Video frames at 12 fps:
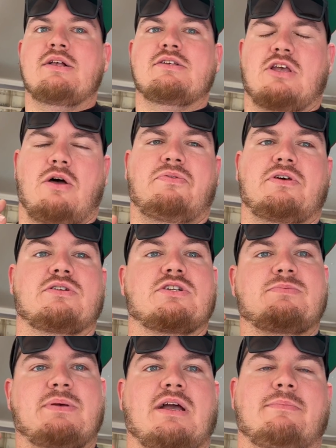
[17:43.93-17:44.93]
So hopefully it'll
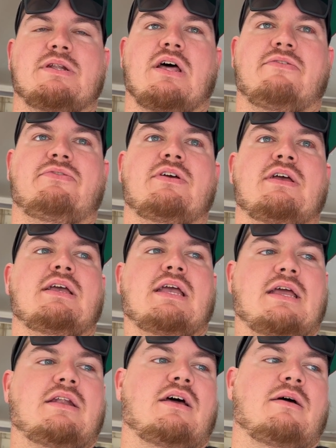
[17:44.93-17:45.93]
just pick up enough,
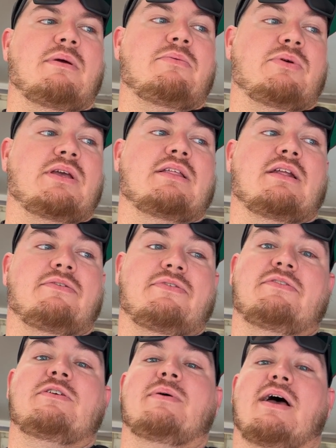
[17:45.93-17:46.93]
and maybe we can get a
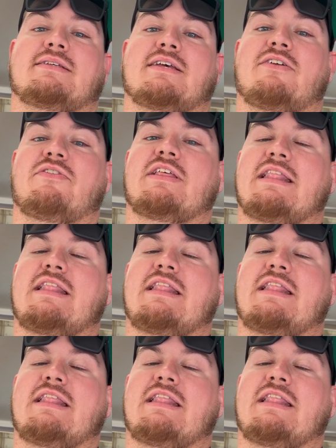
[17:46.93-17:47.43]
50 pass out of it.